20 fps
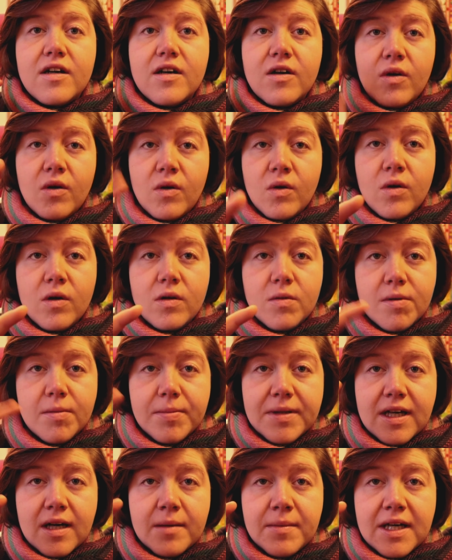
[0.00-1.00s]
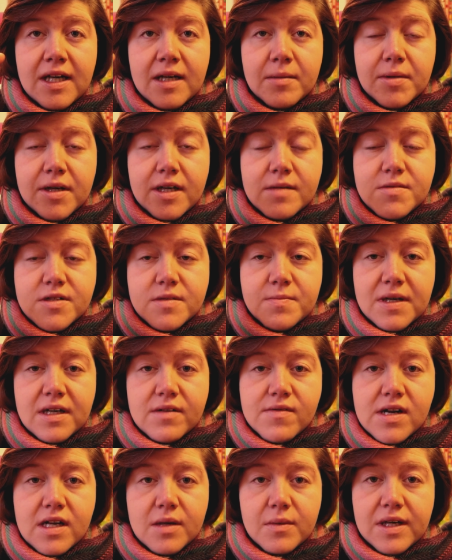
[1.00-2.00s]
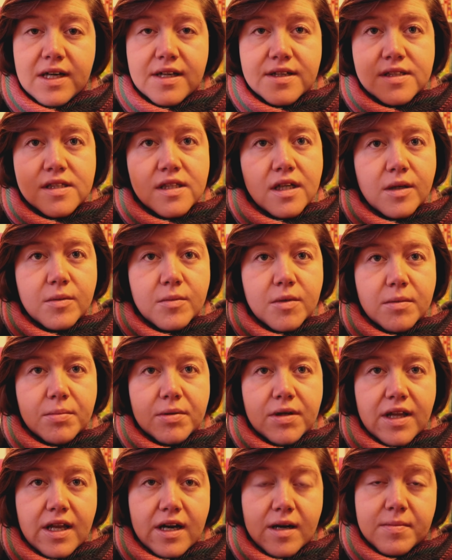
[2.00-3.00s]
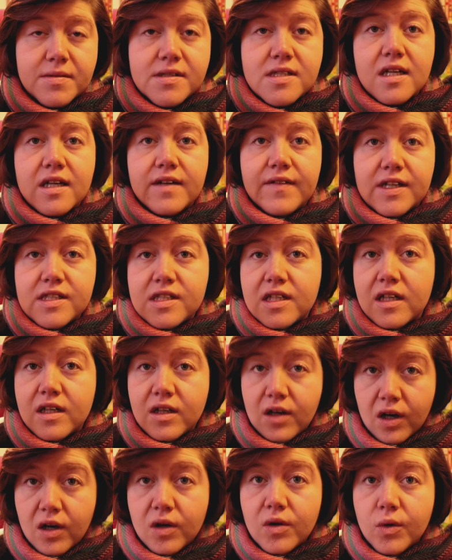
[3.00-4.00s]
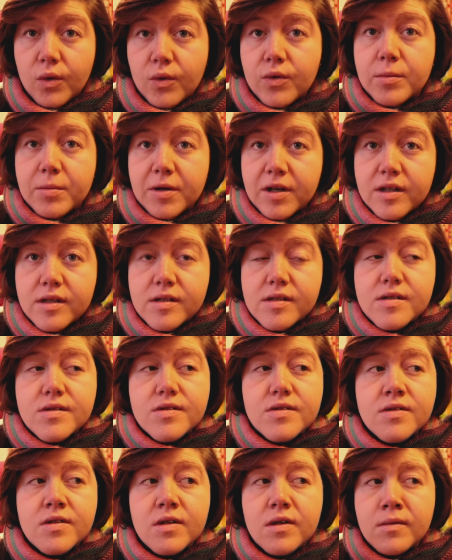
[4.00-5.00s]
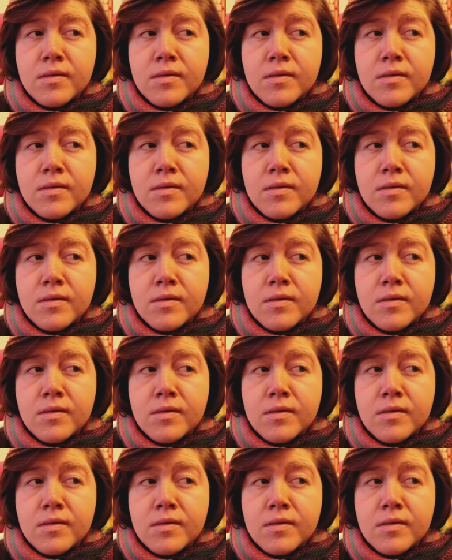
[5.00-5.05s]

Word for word: A haul will be coming, but I'm just being really weird and don't want to put that up until I've actually got all the books,